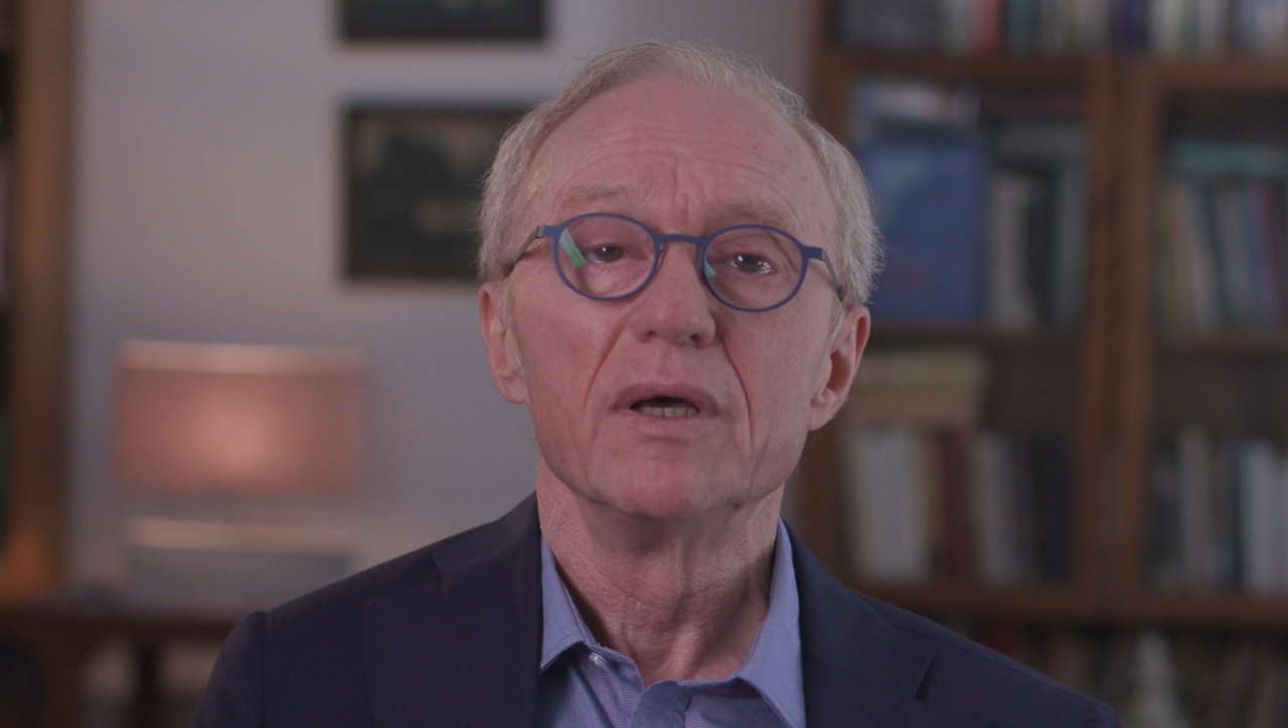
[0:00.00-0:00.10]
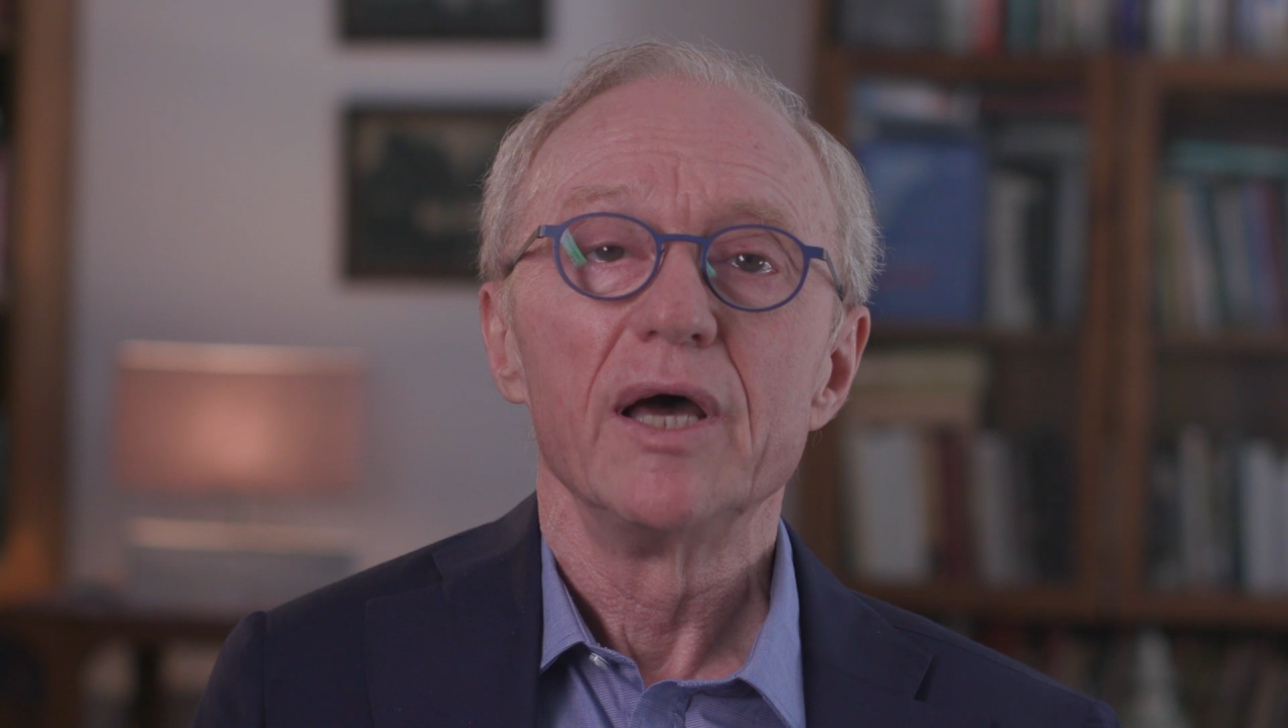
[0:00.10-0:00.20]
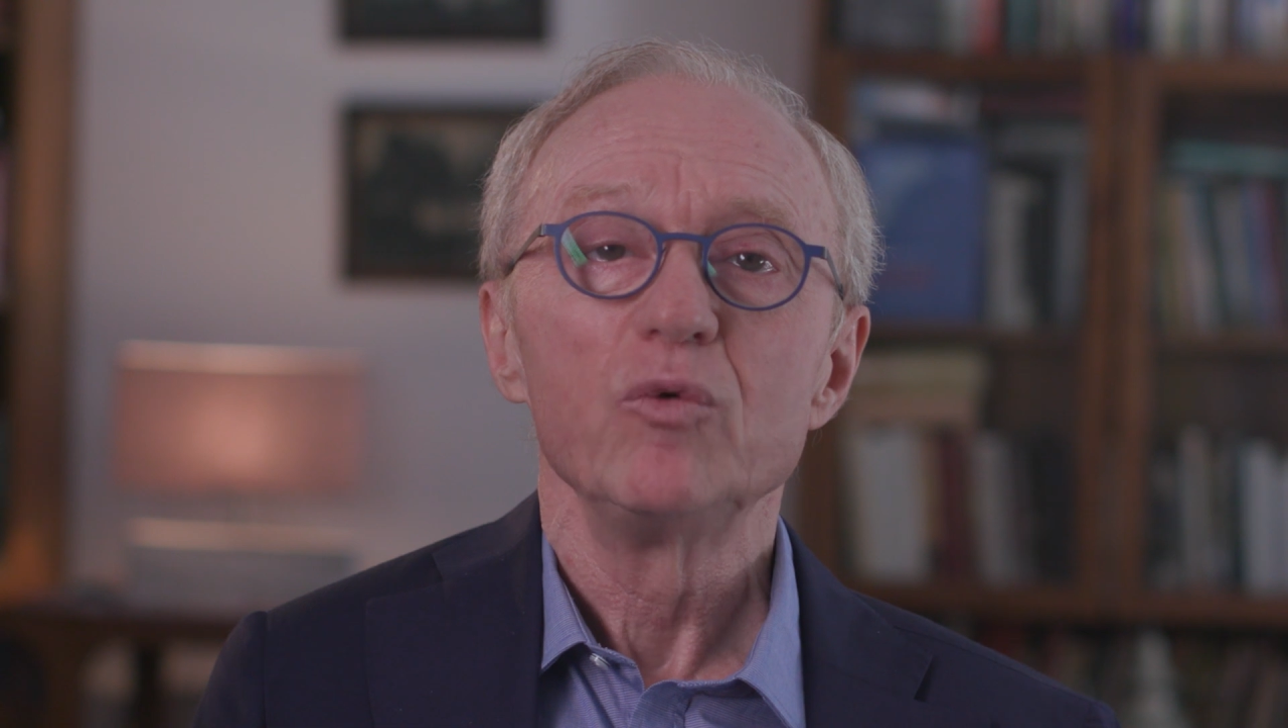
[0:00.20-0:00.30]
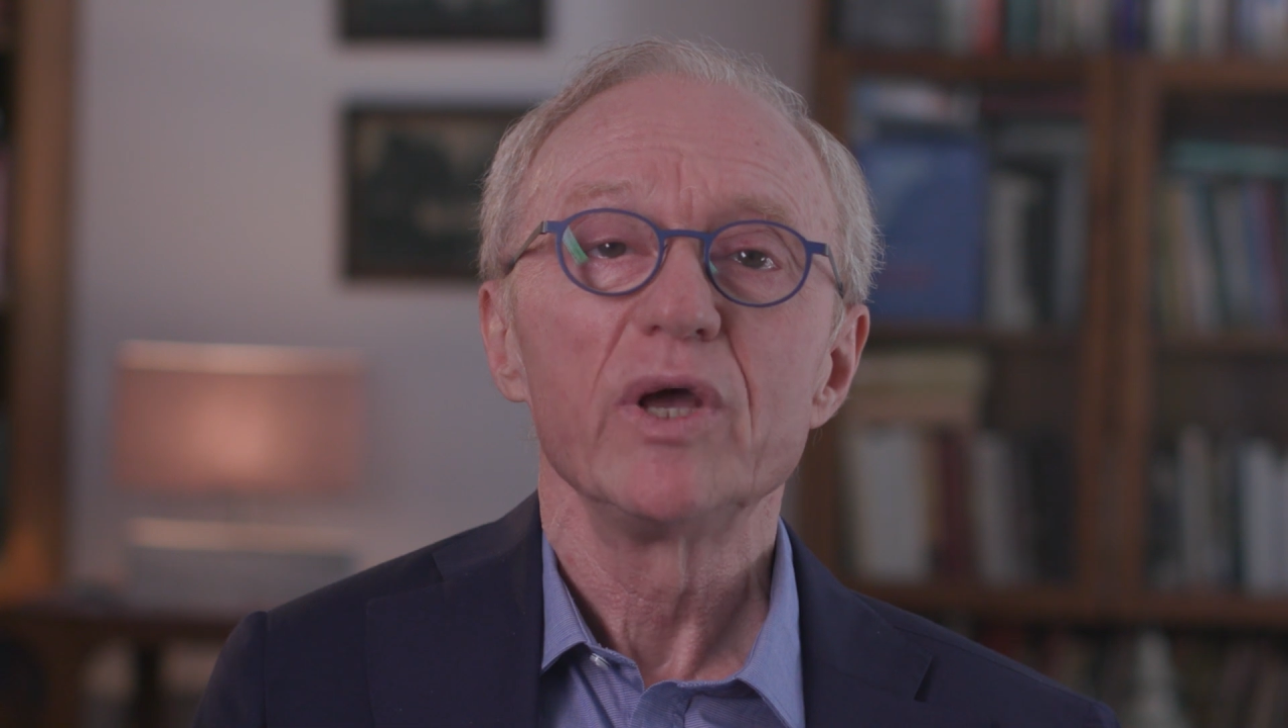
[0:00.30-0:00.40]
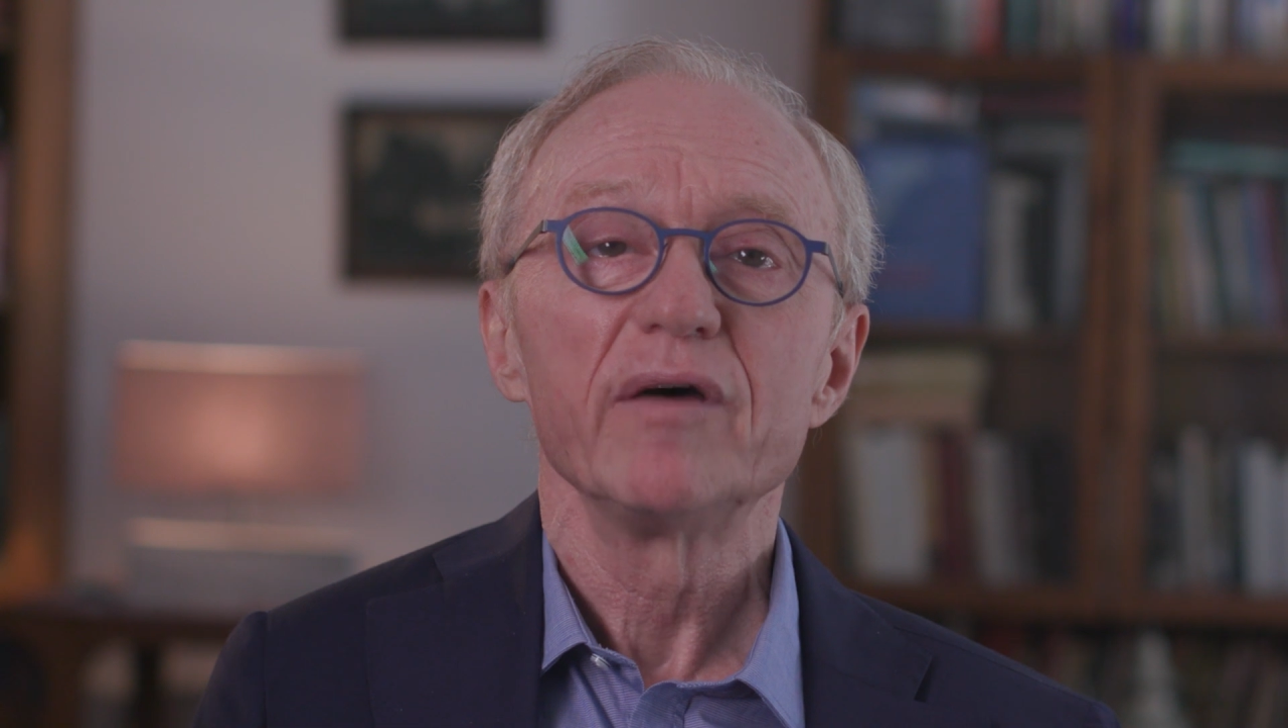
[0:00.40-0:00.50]

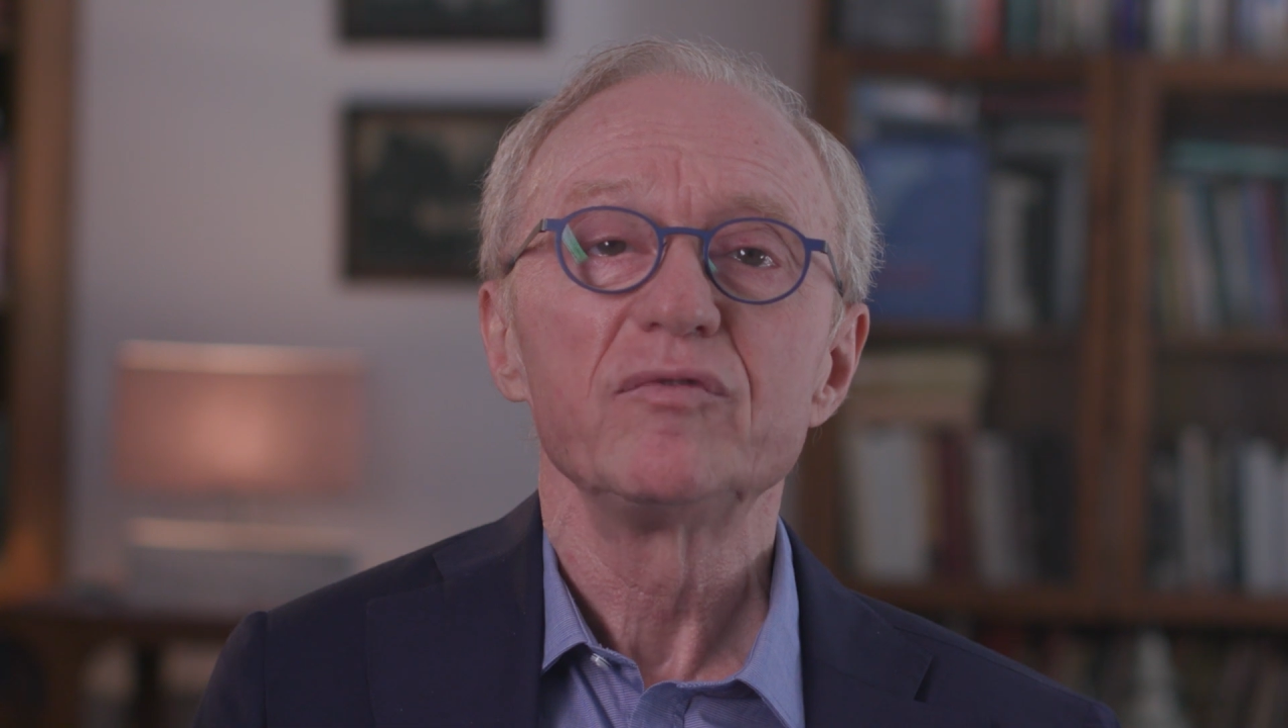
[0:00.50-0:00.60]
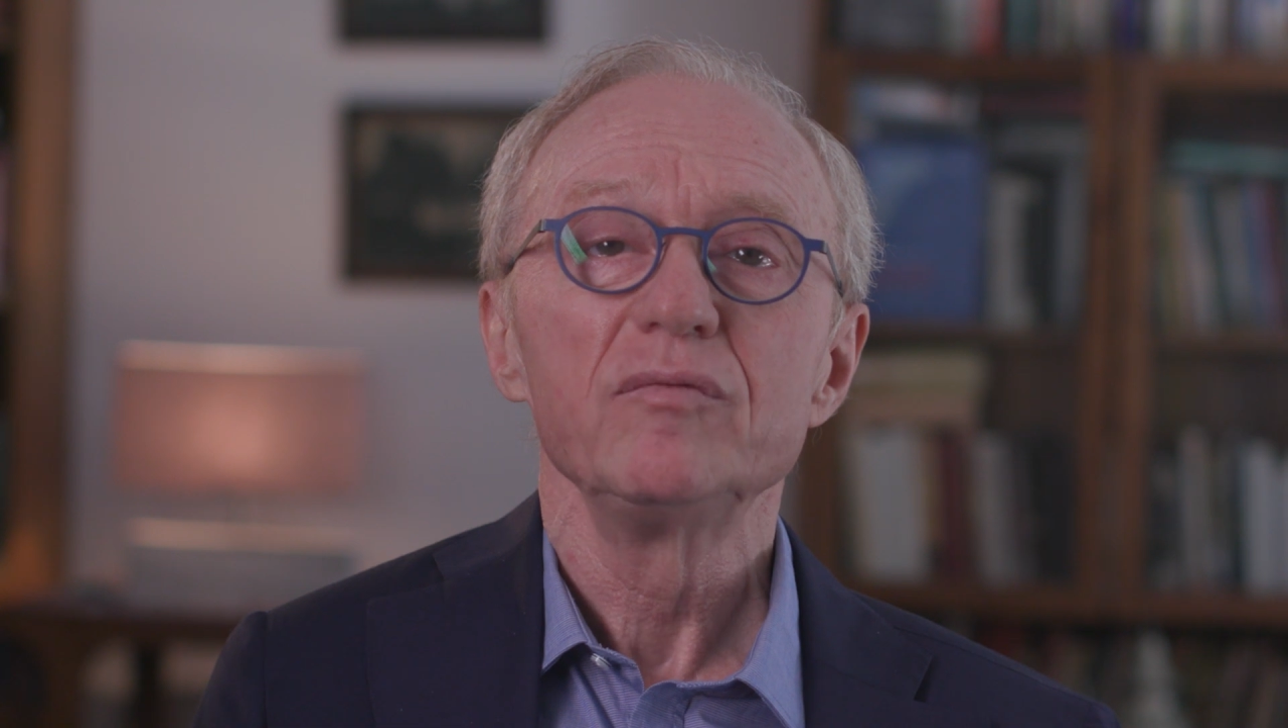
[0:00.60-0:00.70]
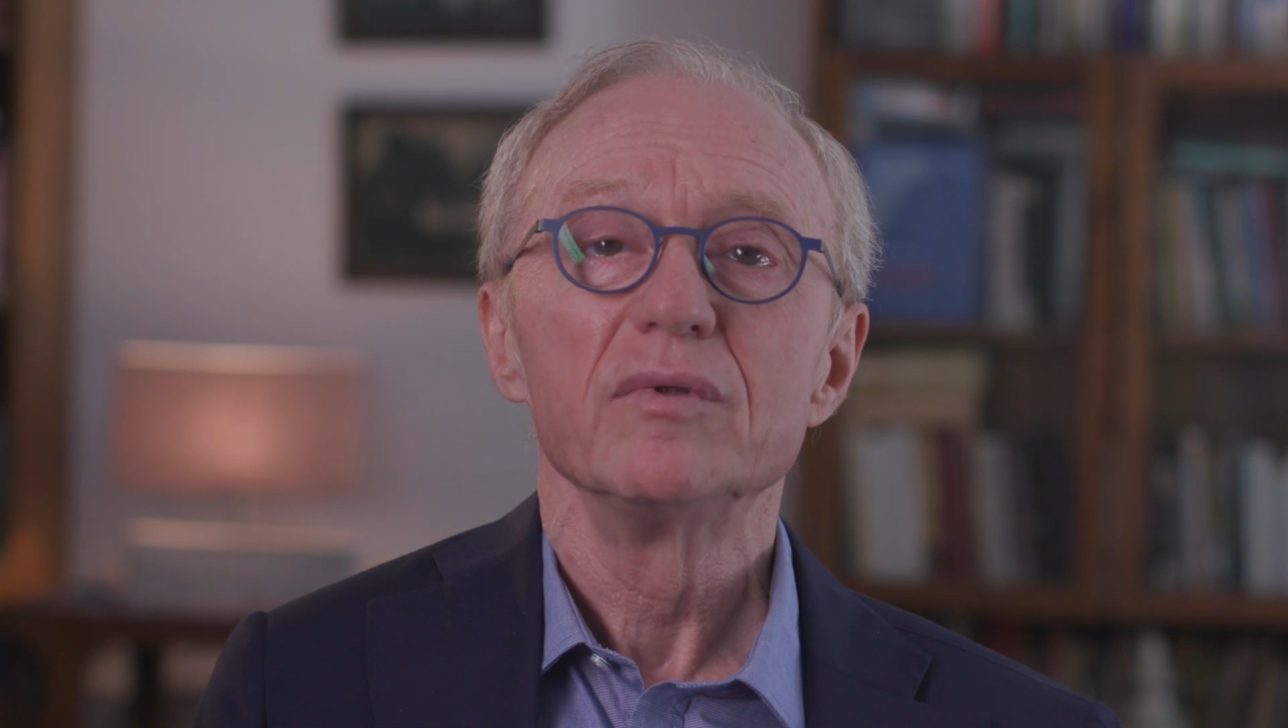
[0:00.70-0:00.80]
and we have